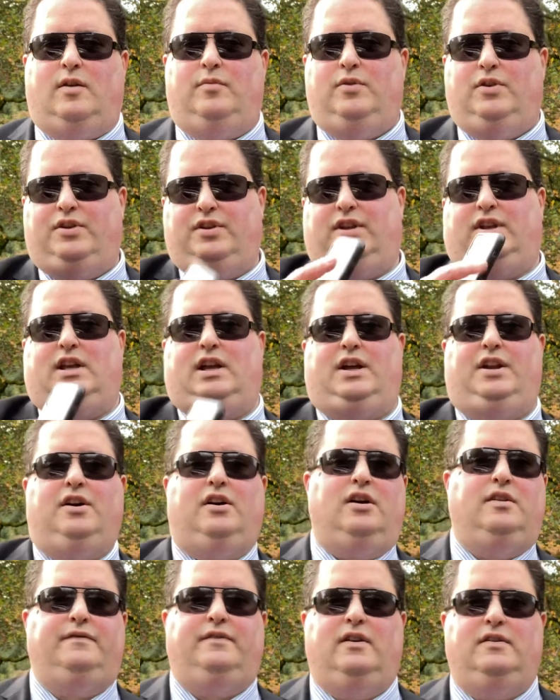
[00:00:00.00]
looking at an
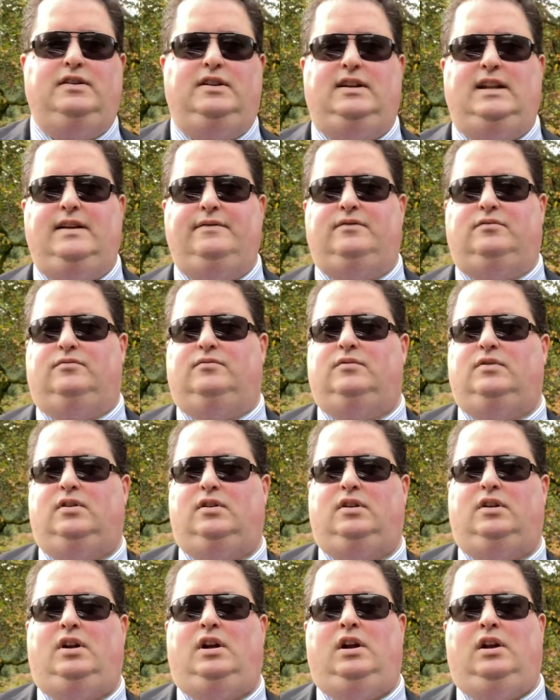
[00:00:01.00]
iPhone 11,
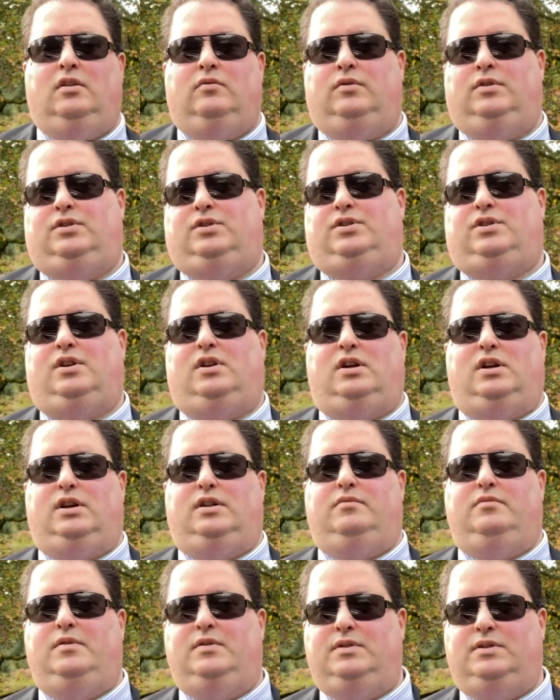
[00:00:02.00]
which I
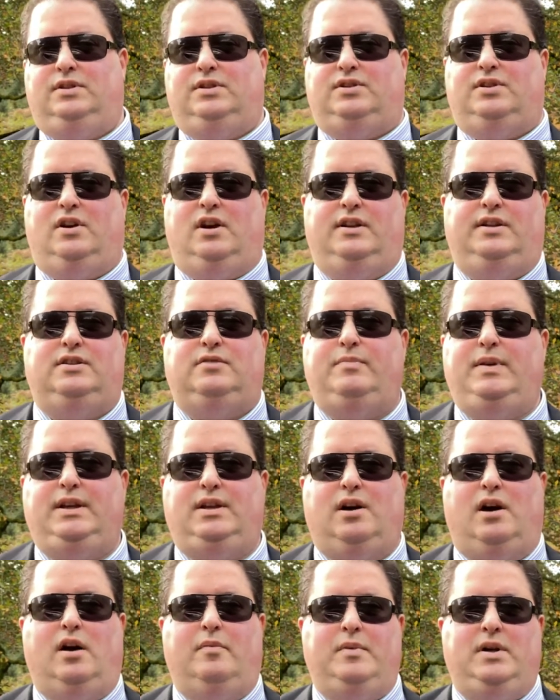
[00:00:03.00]
decided to pick
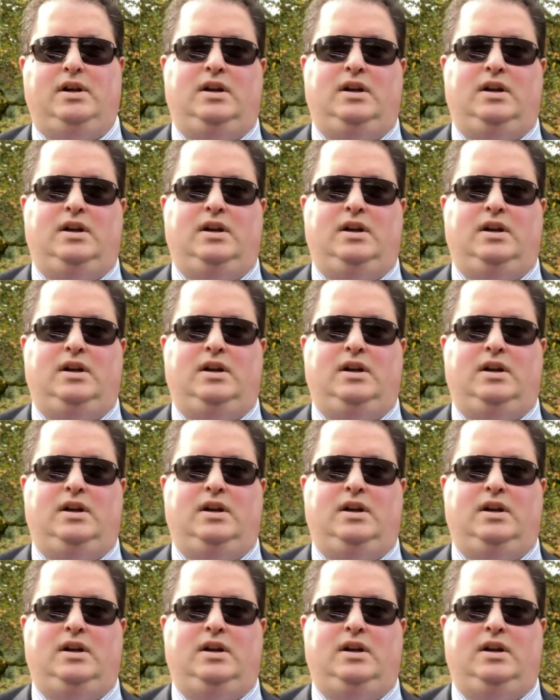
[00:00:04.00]
up